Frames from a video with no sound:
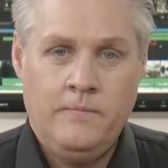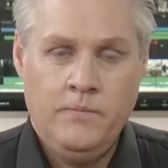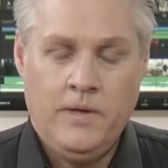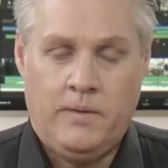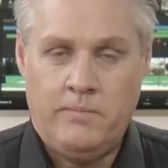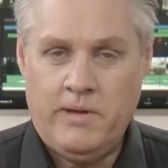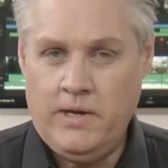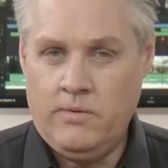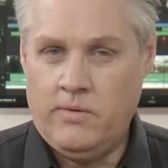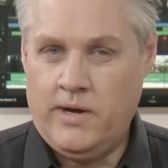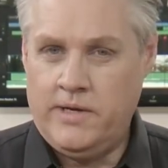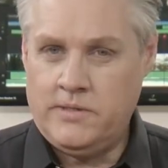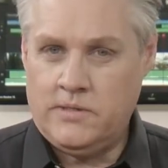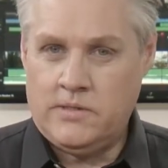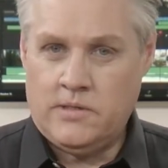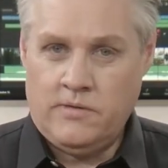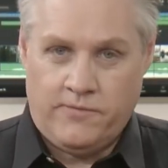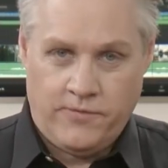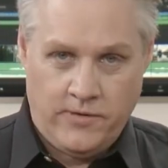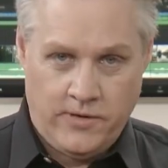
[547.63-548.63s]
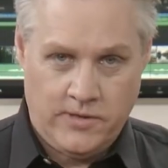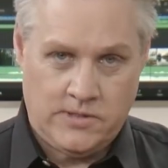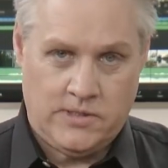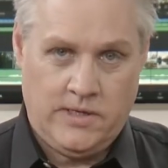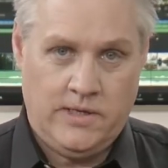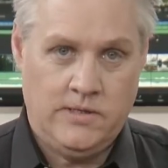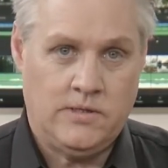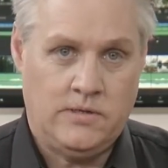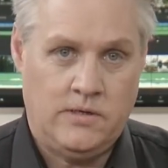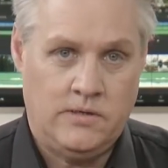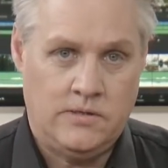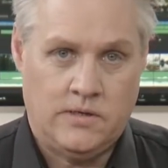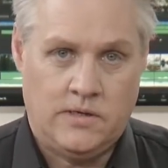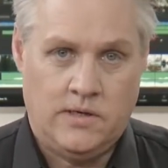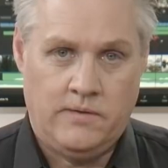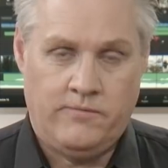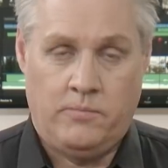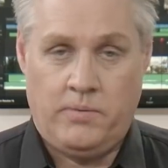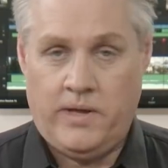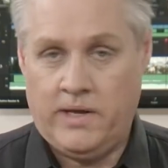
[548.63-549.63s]
In many ways, it's the first sensor
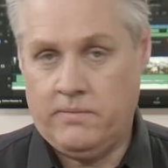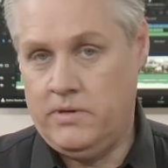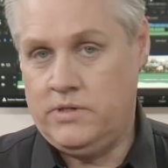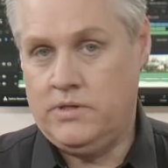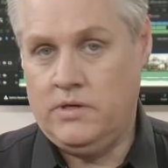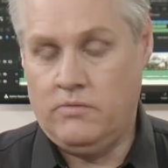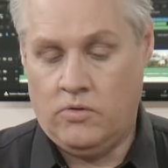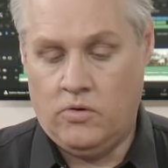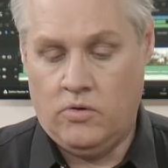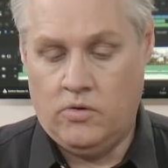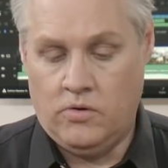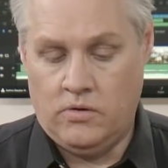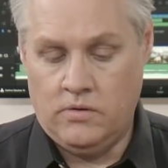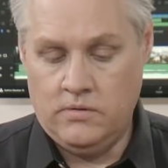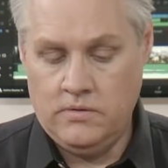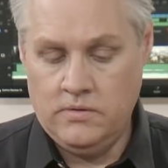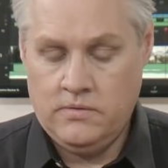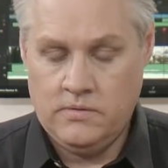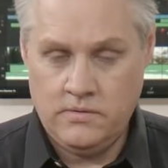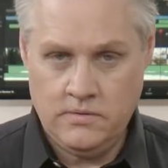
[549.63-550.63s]
design for Blackmagic RAW.